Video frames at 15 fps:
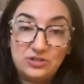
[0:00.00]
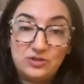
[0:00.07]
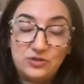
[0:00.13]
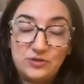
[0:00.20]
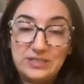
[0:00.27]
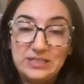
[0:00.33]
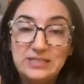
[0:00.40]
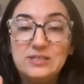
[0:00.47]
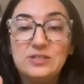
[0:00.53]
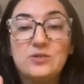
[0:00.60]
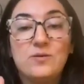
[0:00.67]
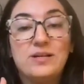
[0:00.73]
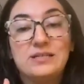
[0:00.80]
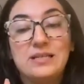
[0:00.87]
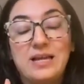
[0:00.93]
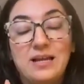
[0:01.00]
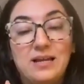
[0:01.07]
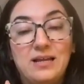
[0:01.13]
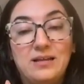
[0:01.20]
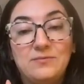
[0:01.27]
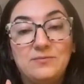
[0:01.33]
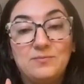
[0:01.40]
industry. So as
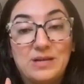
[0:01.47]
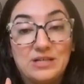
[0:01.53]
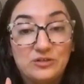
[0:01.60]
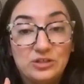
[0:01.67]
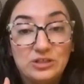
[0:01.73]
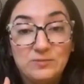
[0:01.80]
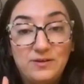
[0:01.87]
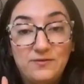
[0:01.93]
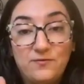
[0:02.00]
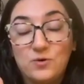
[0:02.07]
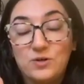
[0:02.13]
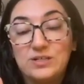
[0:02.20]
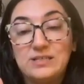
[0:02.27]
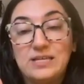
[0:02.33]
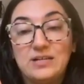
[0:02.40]
I mentioned before,